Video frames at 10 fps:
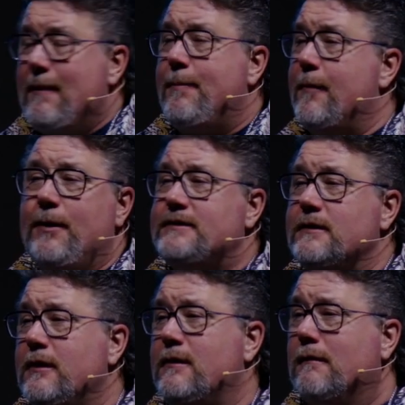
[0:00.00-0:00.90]
I'm not up here
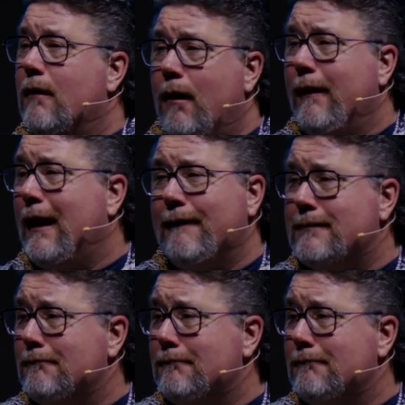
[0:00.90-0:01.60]
preaching to you because, oh, we're going to have